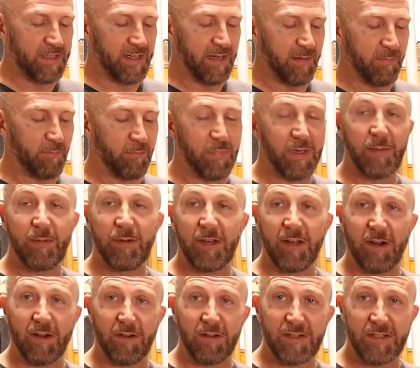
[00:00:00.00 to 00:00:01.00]

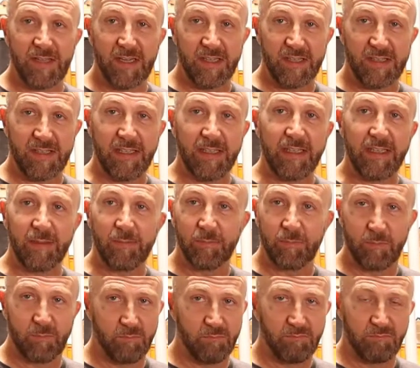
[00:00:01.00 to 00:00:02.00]
SM-BBR60
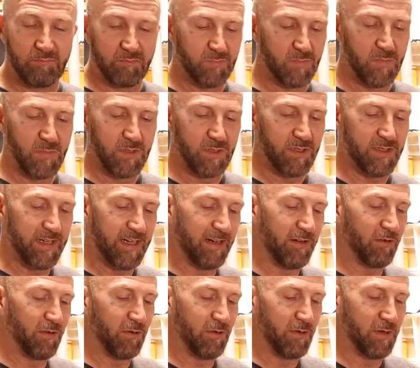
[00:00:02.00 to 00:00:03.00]

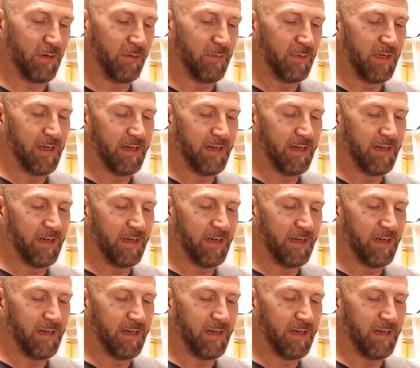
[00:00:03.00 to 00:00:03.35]
standard,